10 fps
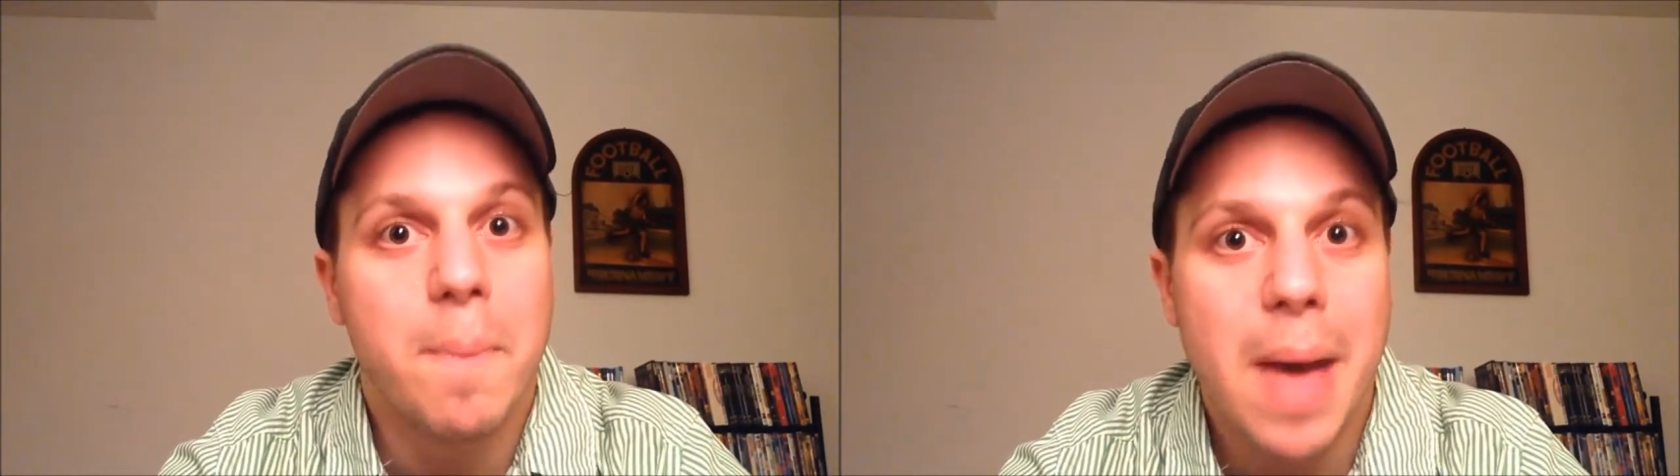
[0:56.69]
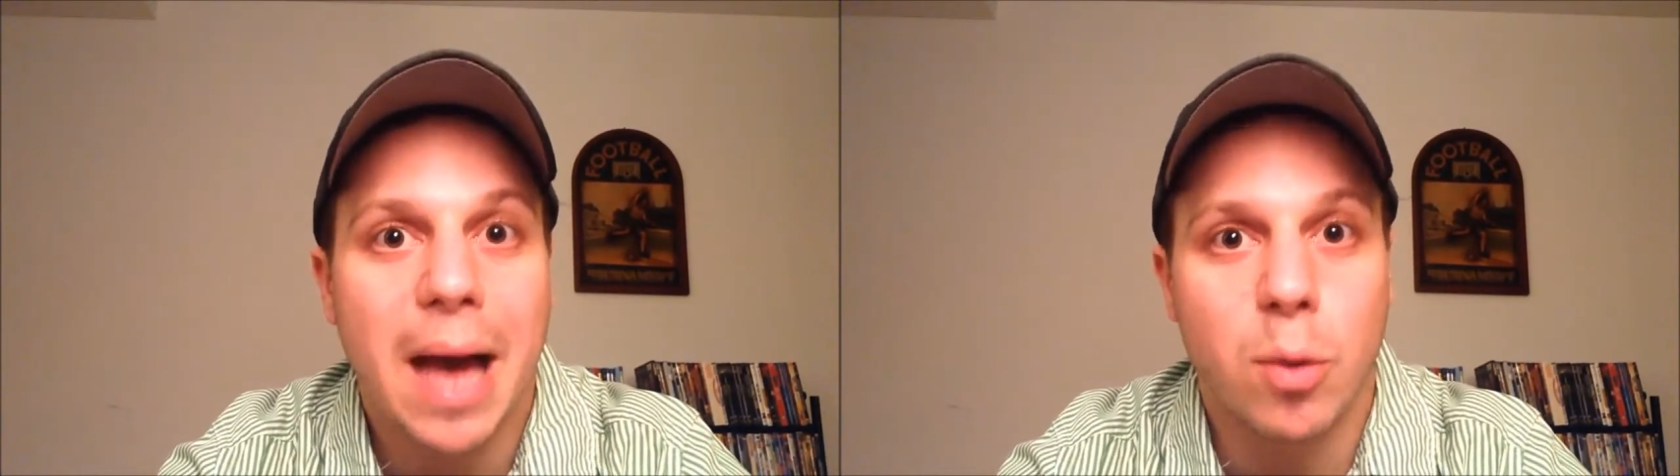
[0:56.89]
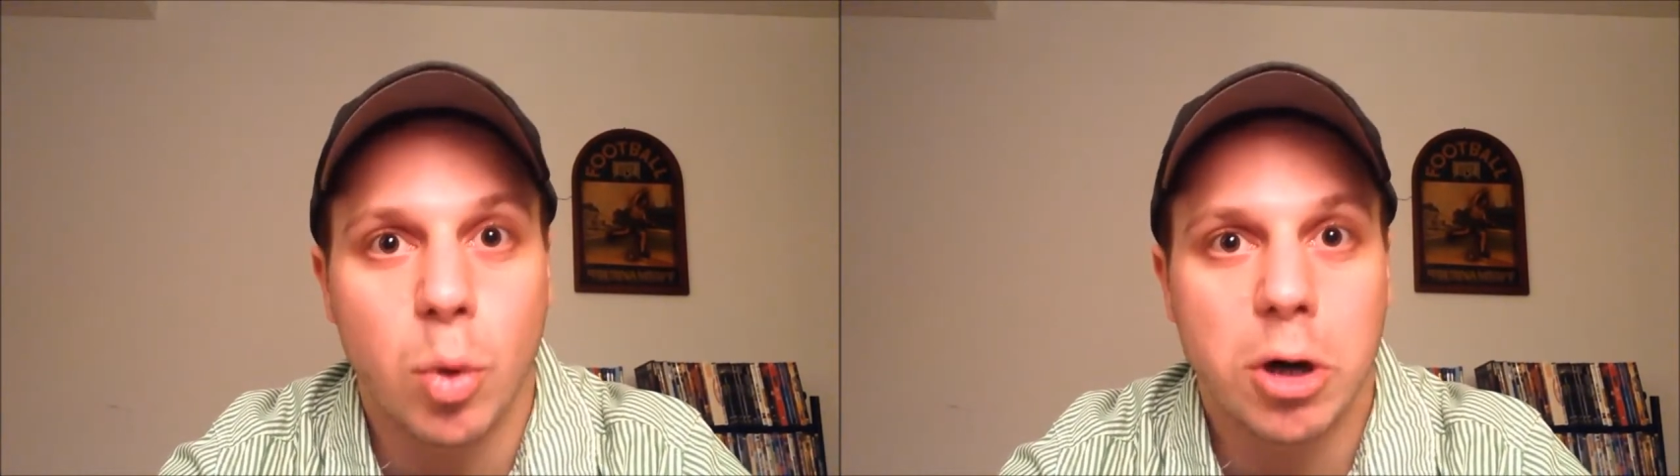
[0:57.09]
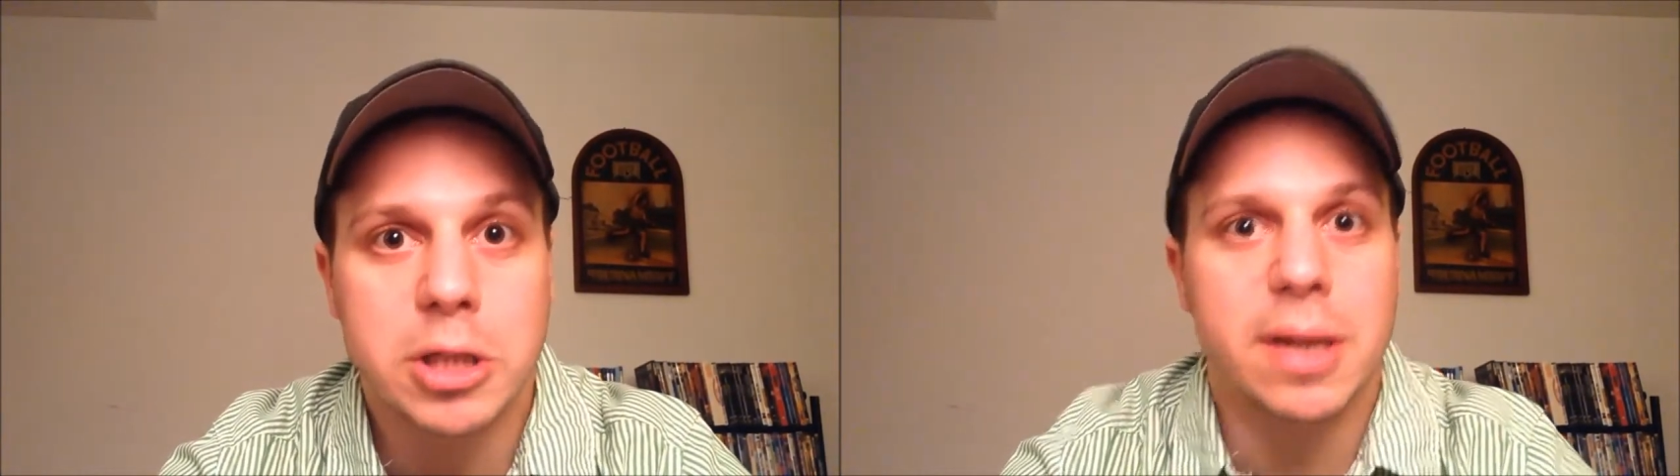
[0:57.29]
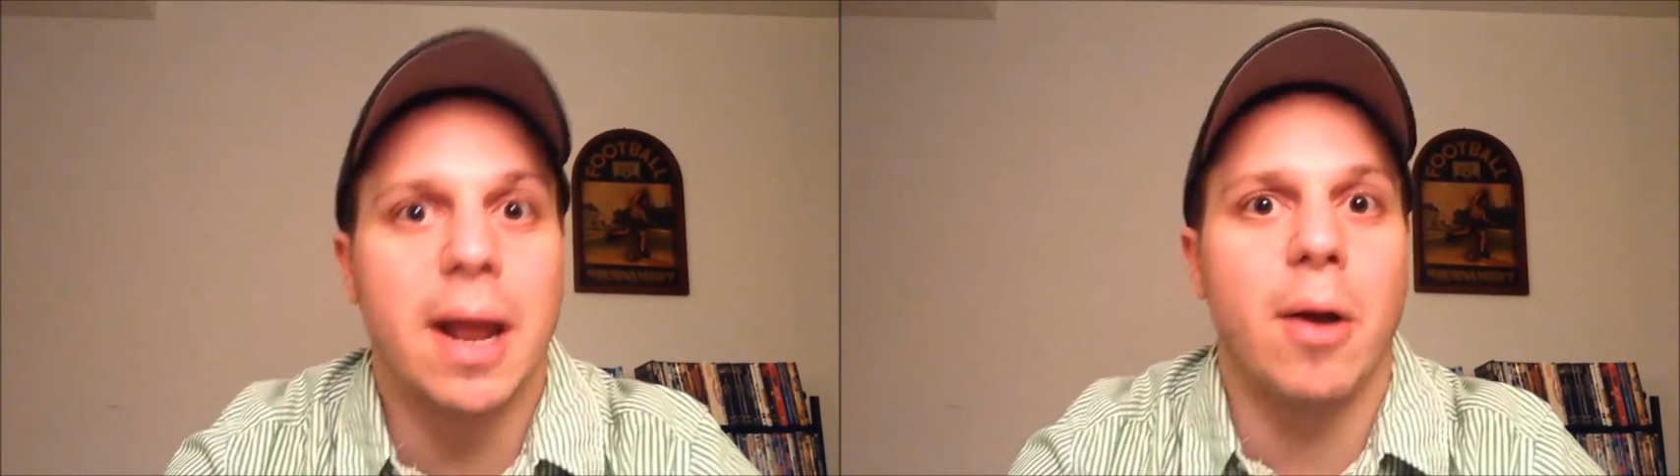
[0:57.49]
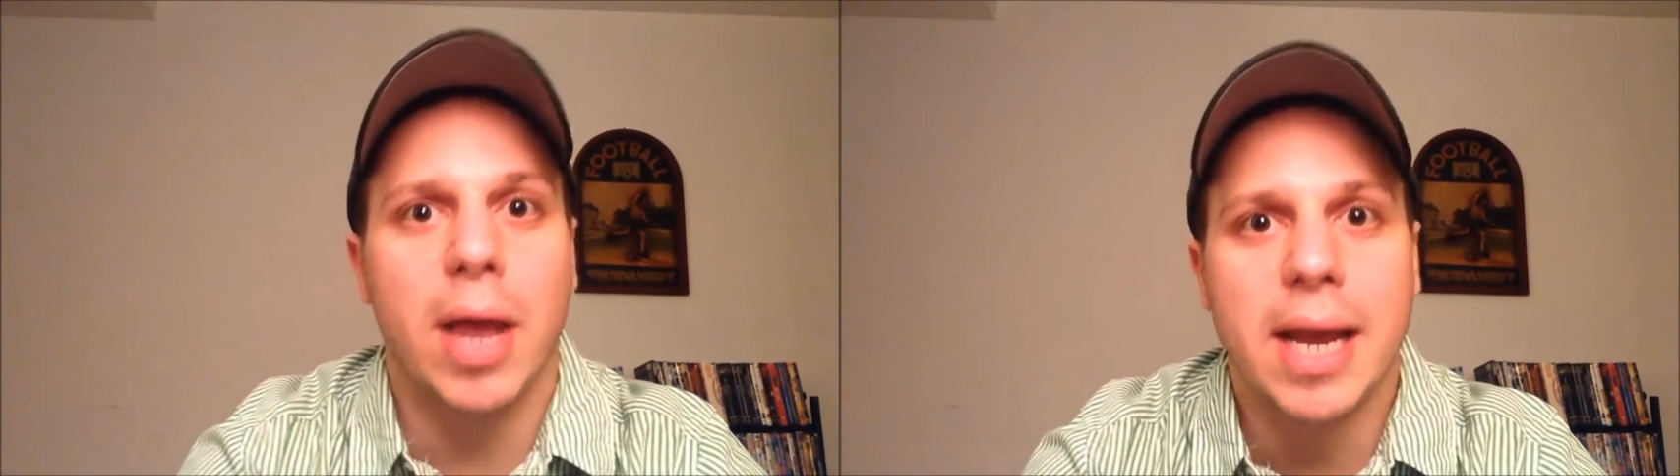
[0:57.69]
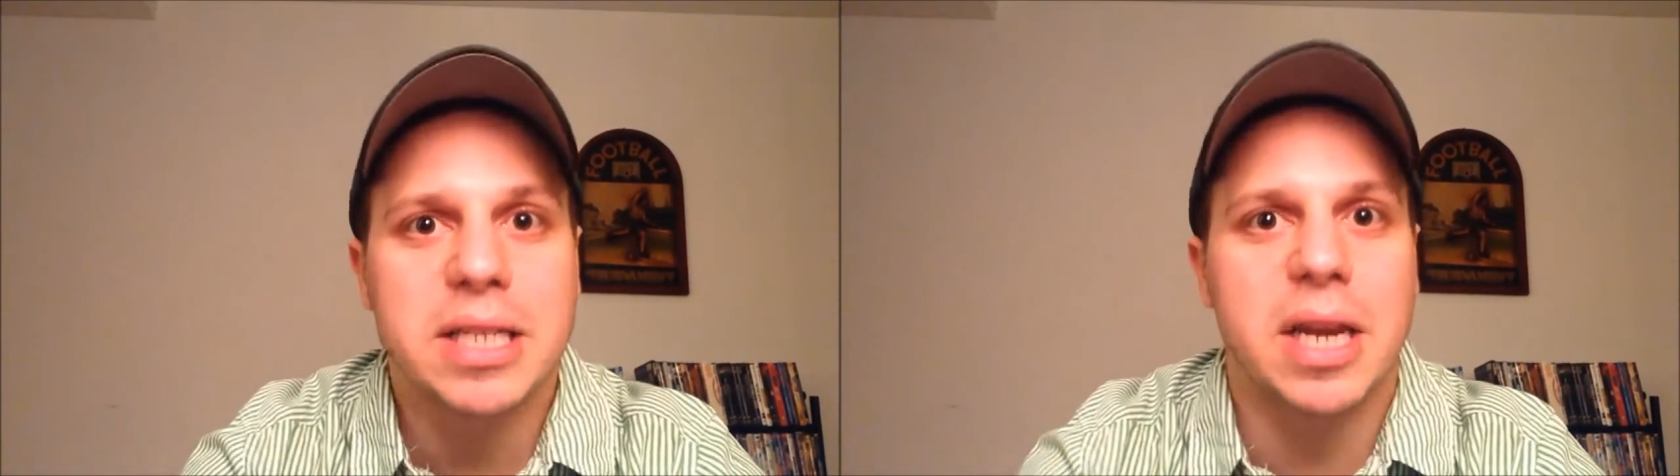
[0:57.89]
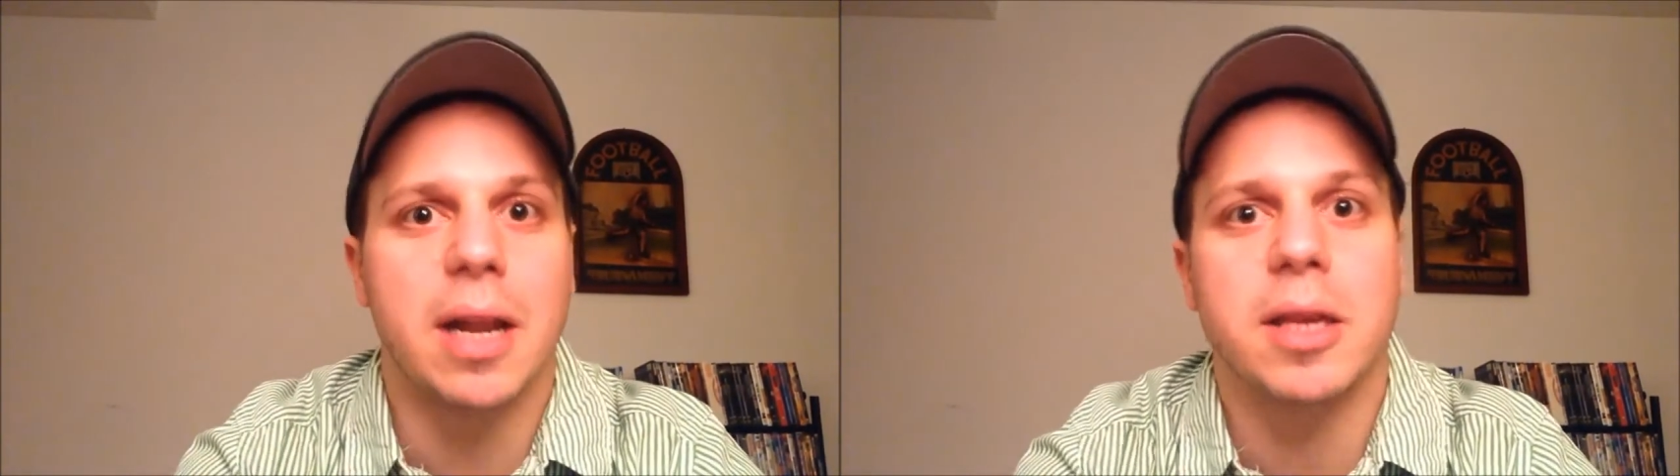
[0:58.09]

Bad Words. Now, like I said,